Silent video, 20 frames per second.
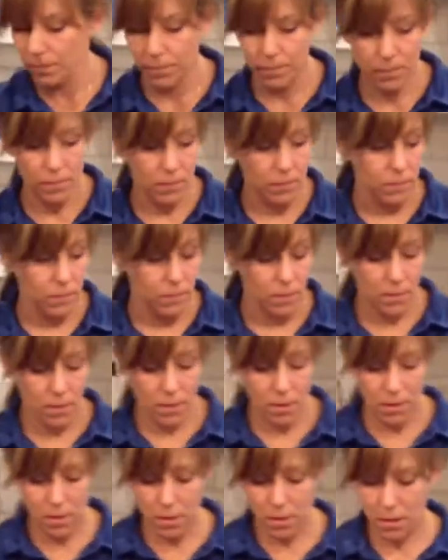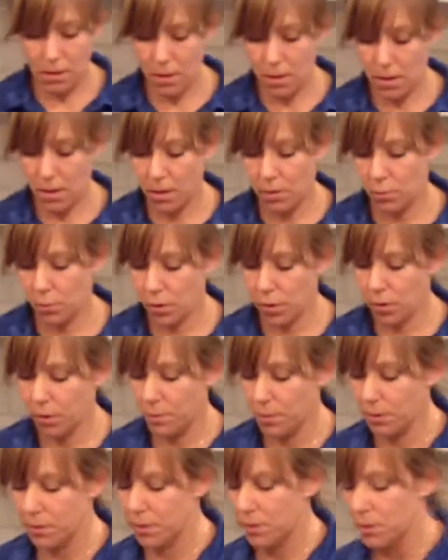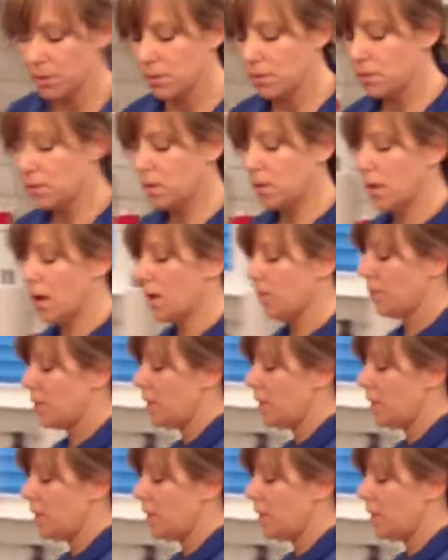And we're going to put these in the